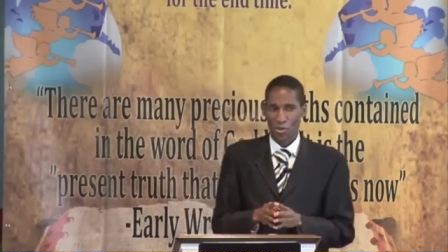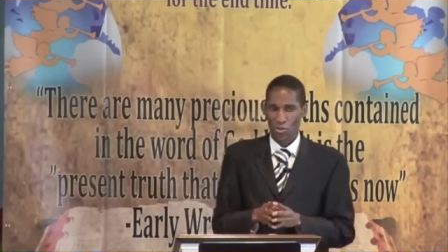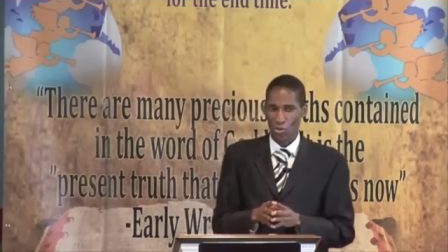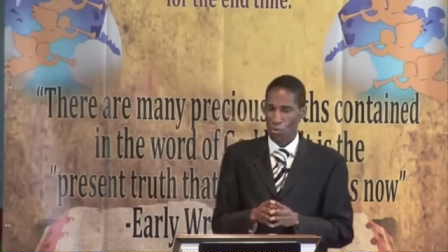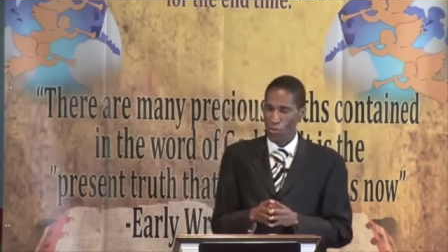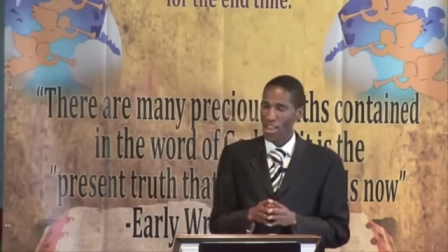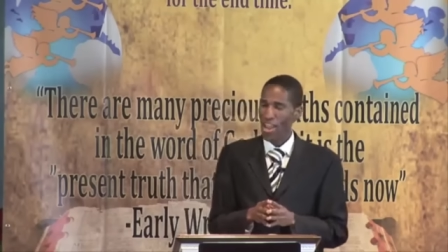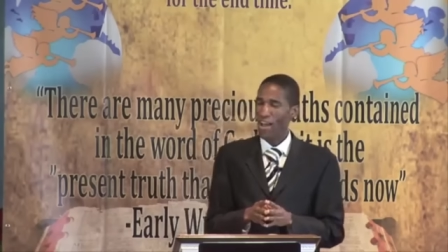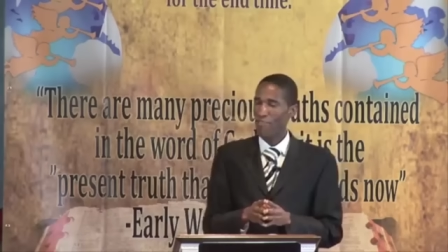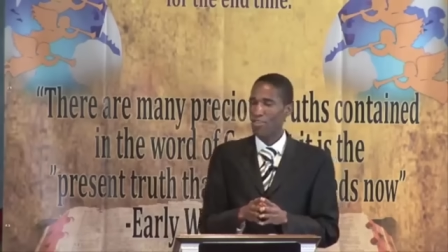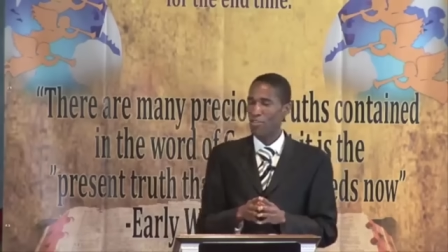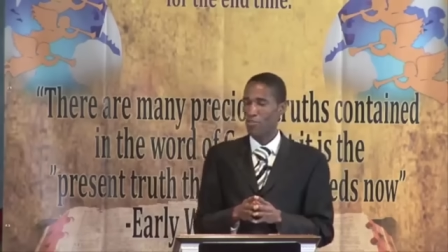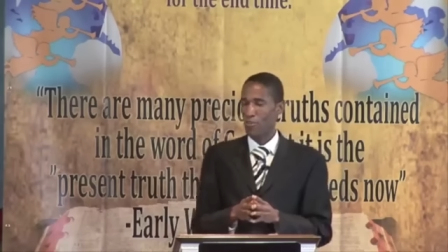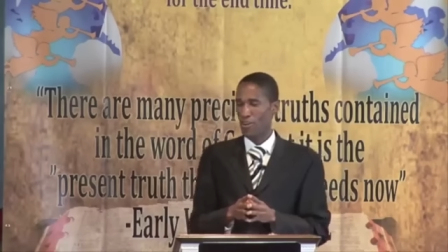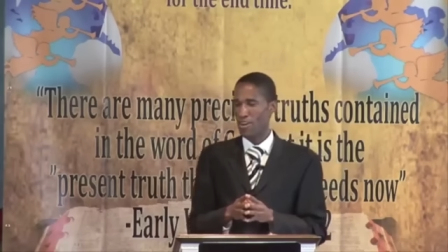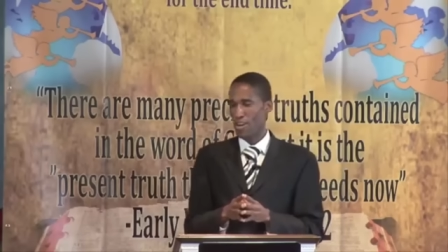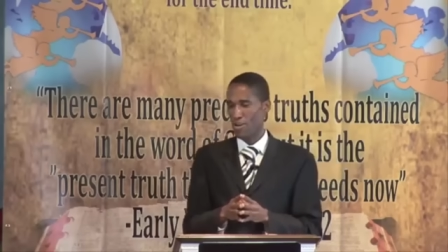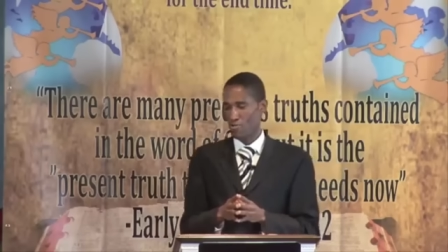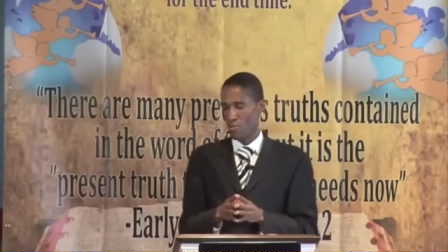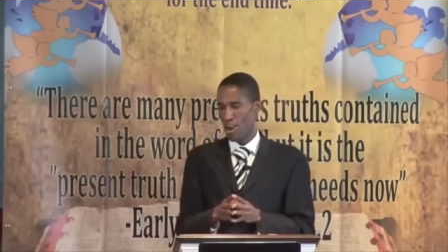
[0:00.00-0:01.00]
do we have the
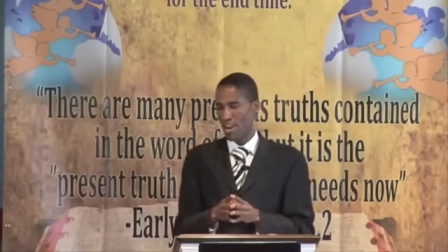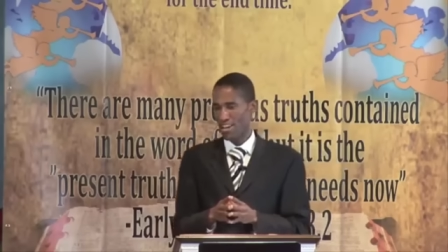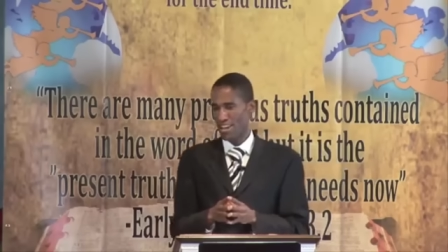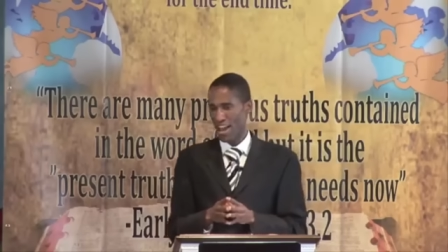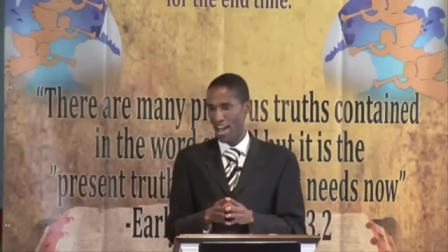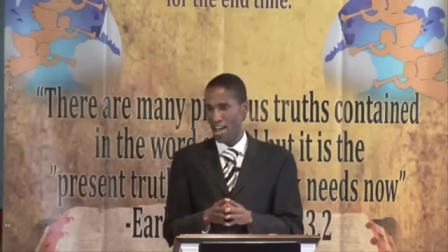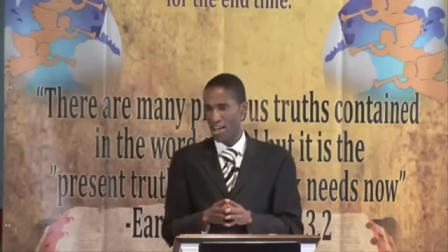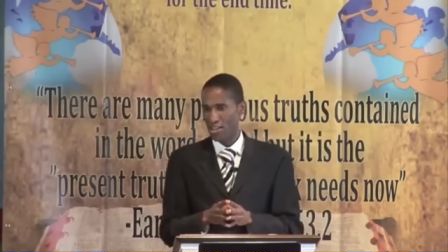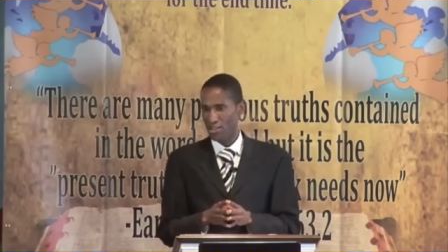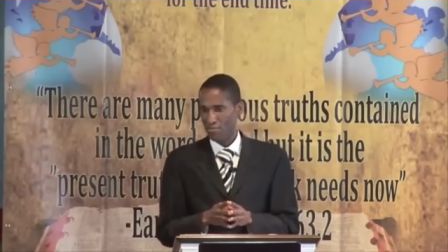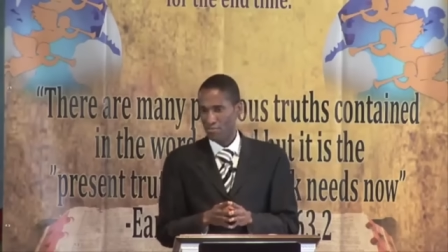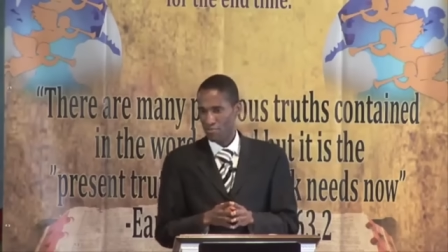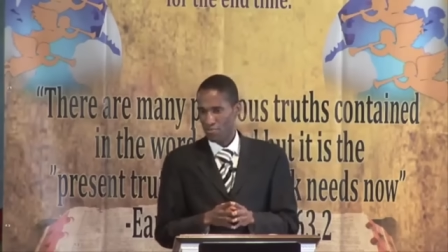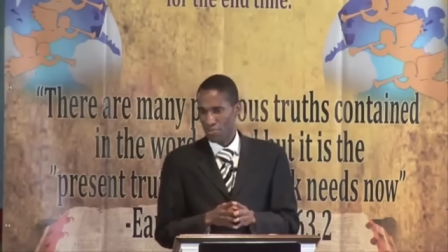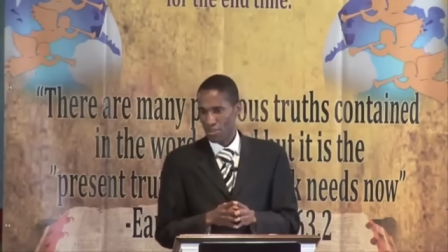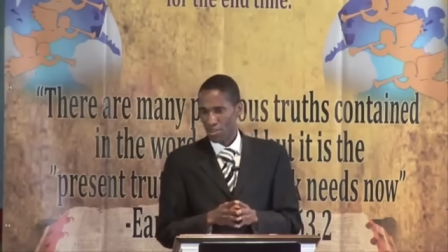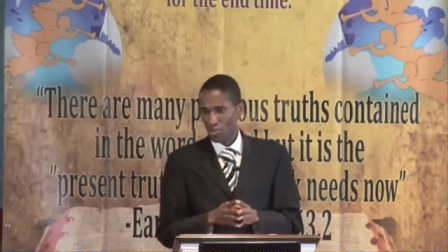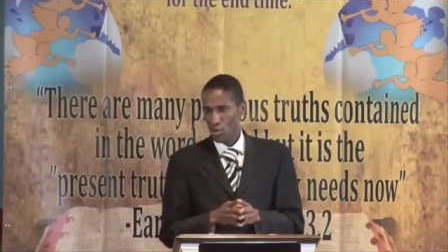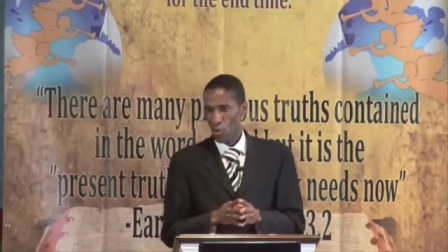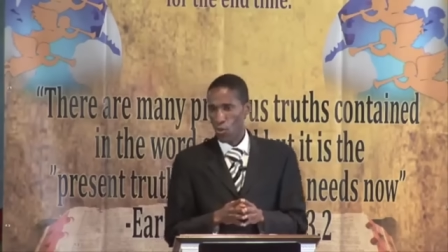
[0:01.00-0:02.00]
freedom right now
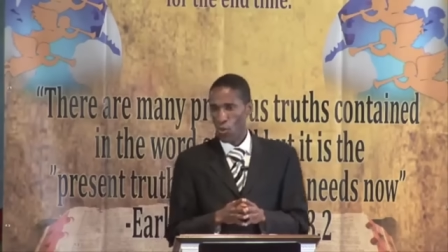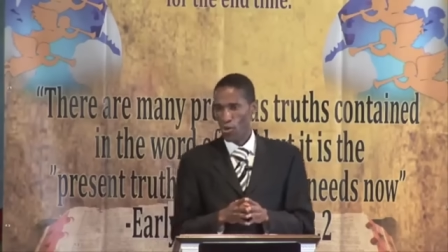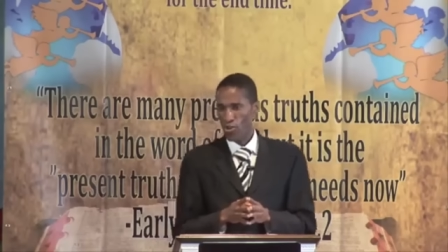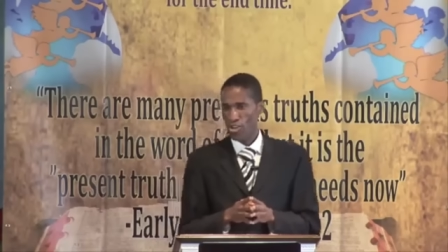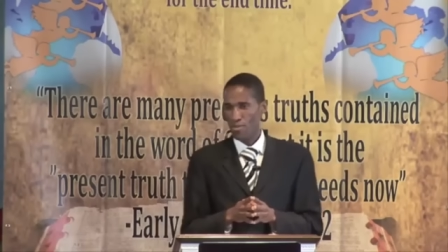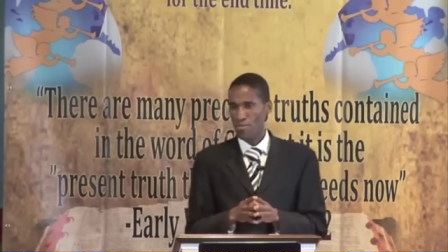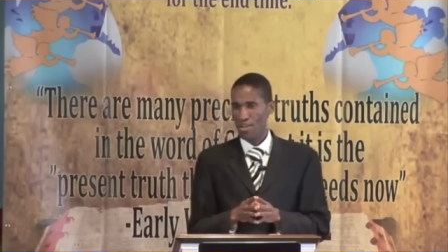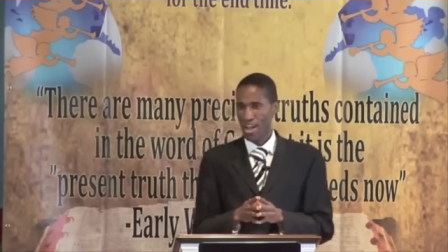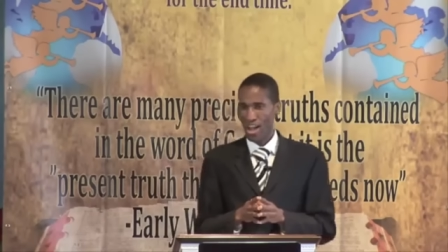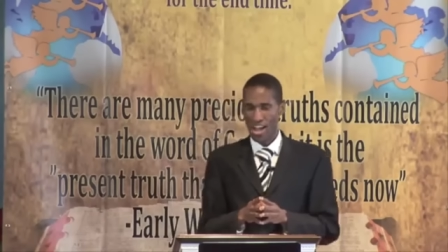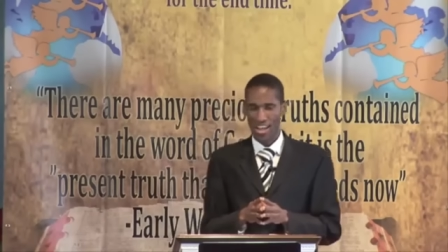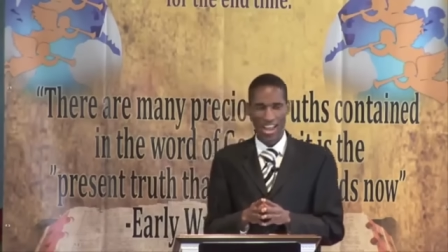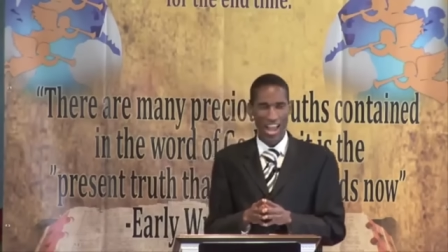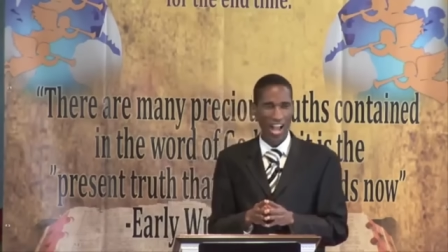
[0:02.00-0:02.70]
to worship God